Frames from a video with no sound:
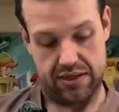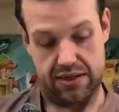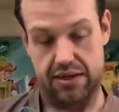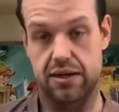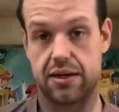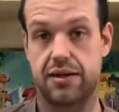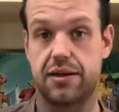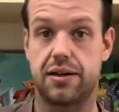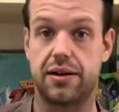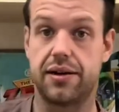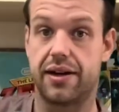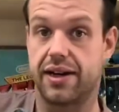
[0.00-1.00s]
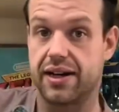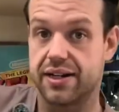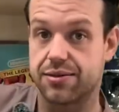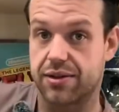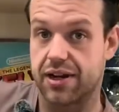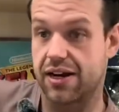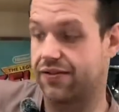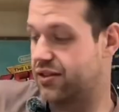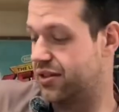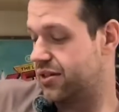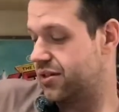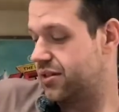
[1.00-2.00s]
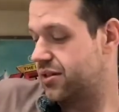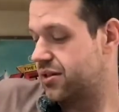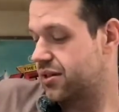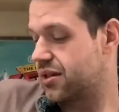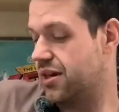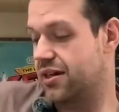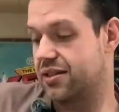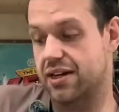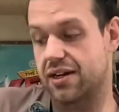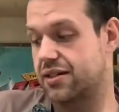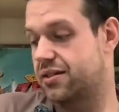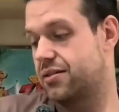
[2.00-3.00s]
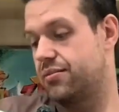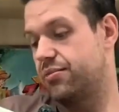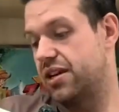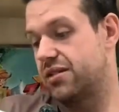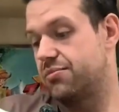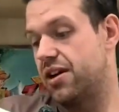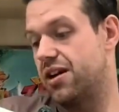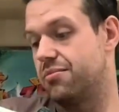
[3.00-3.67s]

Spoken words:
All right, I guess we're gonna have to contact Best Buy